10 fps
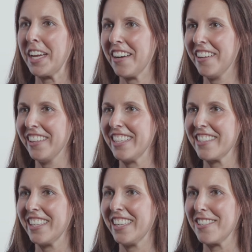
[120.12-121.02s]
my colleagues
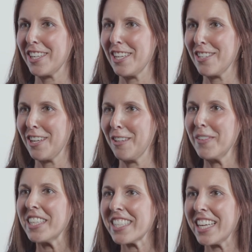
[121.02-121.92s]
at Education
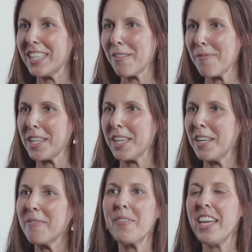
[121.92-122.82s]
Elements signed up to
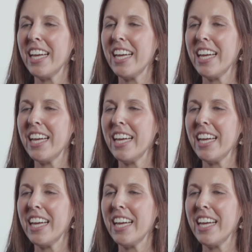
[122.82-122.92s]
come,